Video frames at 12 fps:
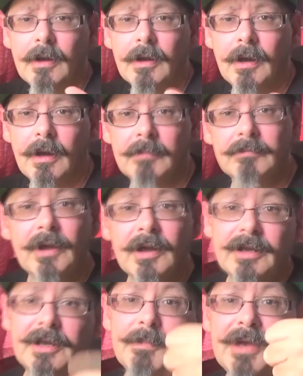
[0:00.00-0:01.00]
Um,
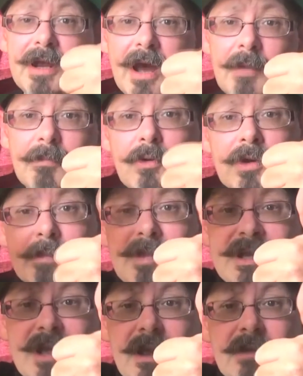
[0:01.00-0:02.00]
give me an up or give me
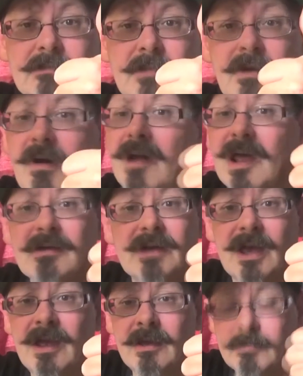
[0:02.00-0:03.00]
a down. I don't
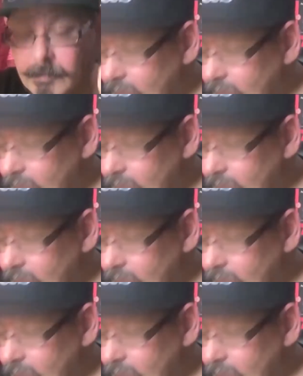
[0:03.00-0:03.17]
care.